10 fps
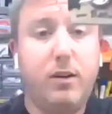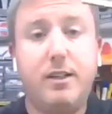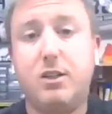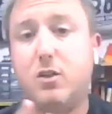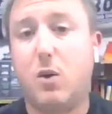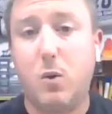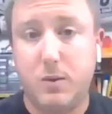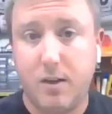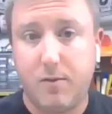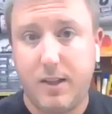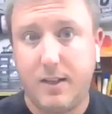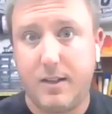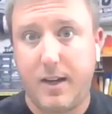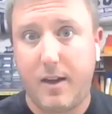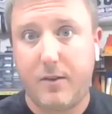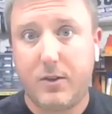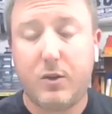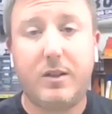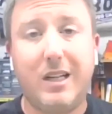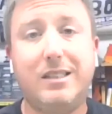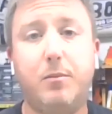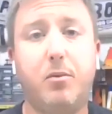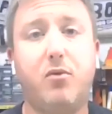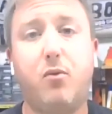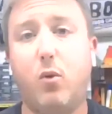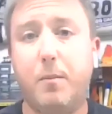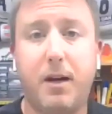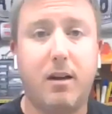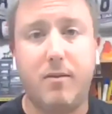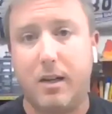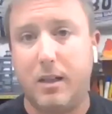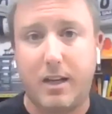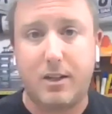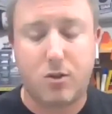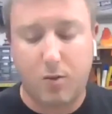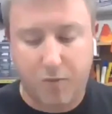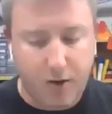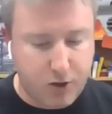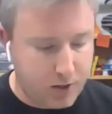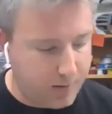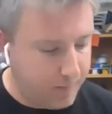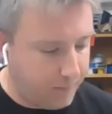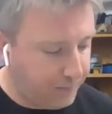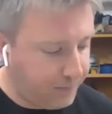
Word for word: really just holds everything together. So it doesn't perform kind of an electrical function.